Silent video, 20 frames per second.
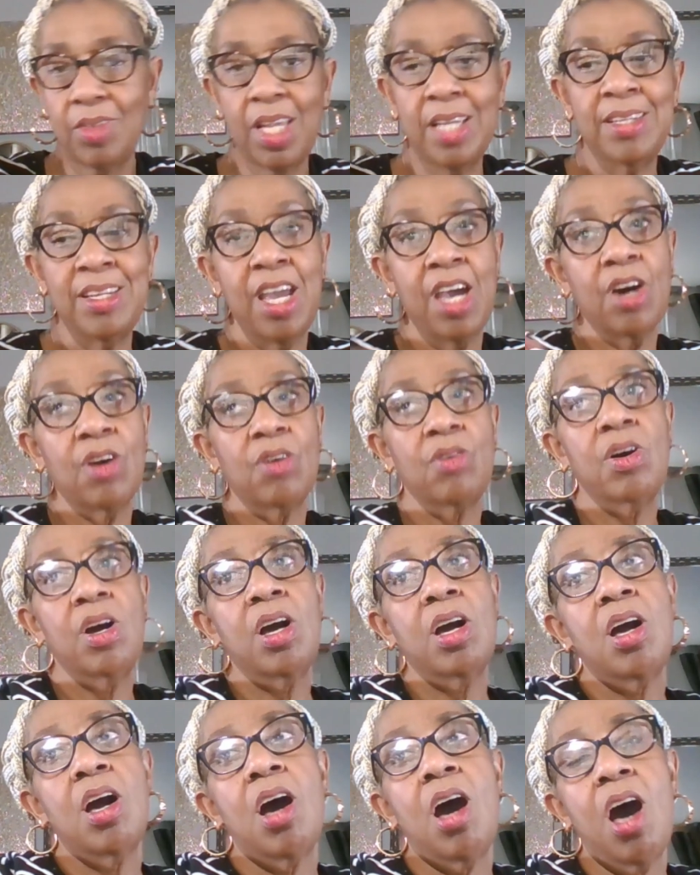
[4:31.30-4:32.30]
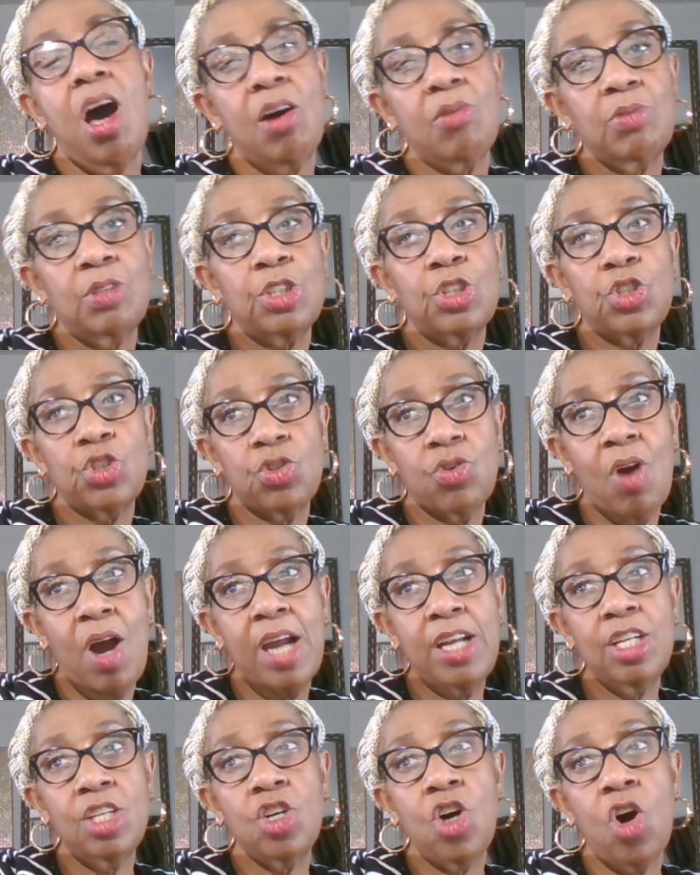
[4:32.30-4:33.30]
Now, I was
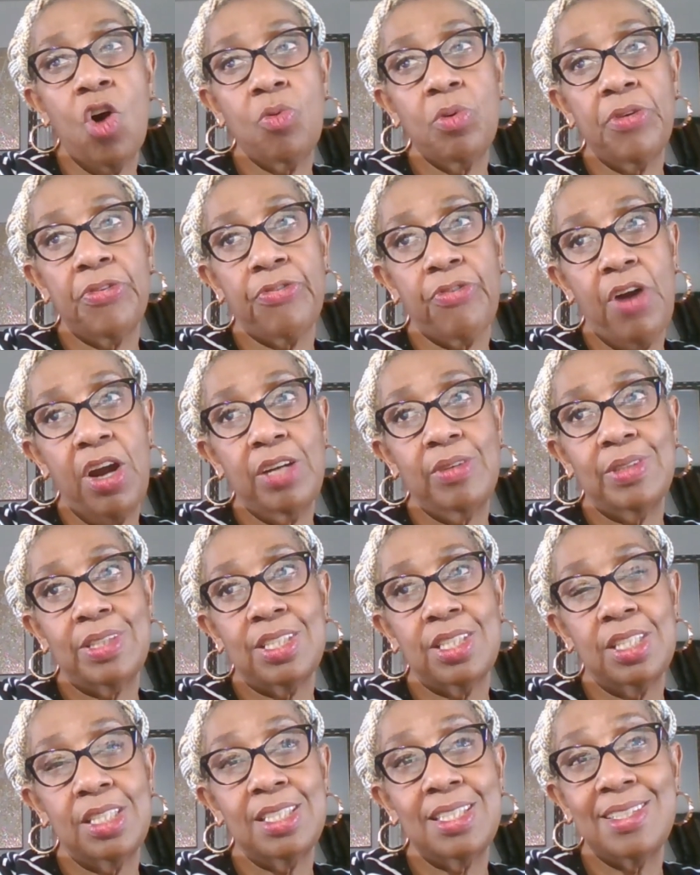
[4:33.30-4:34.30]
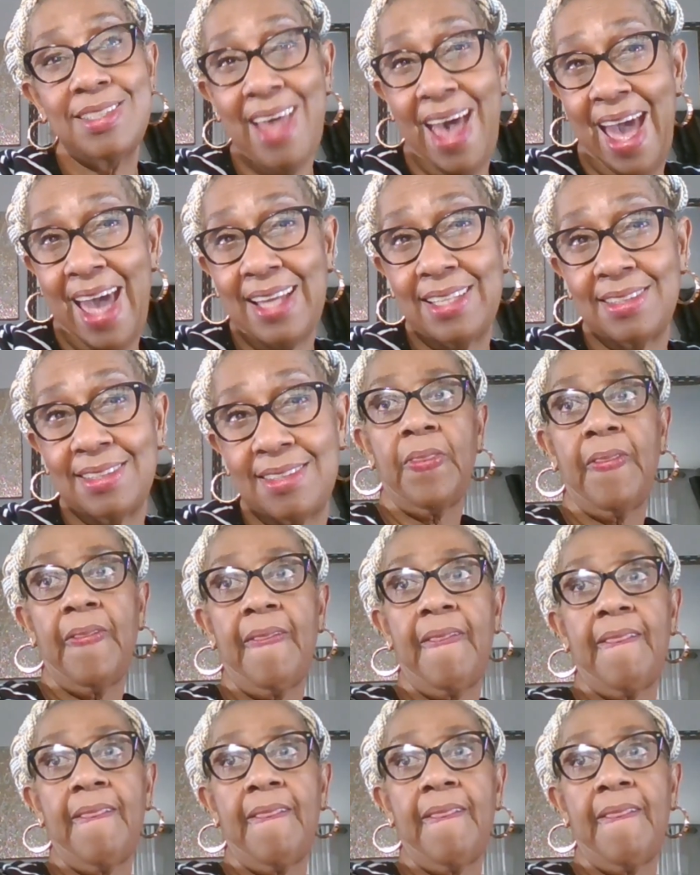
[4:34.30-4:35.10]
trying to go with fragrances that,